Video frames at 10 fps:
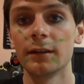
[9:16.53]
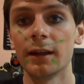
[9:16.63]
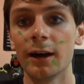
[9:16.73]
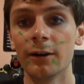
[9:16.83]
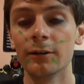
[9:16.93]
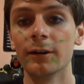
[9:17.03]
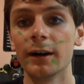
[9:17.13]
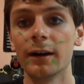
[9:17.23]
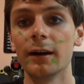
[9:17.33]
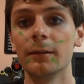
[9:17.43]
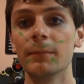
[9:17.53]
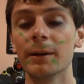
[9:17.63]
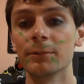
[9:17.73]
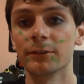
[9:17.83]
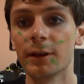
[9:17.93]
how
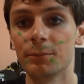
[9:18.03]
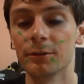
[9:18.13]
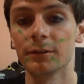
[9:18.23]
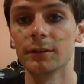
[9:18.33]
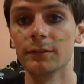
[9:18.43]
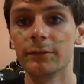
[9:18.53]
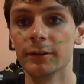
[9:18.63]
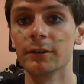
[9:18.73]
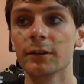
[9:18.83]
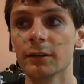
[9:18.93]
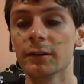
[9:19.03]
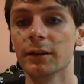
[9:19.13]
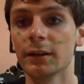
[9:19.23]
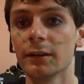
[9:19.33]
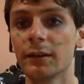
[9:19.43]
my perception of theater
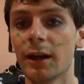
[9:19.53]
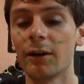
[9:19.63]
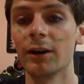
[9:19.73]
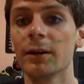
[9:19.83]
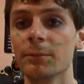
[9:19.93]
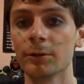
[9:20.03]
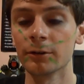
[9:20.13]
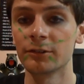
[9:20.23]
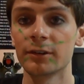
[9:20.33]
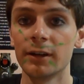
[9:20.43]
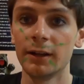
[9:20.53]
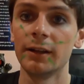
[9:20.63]
and how I approach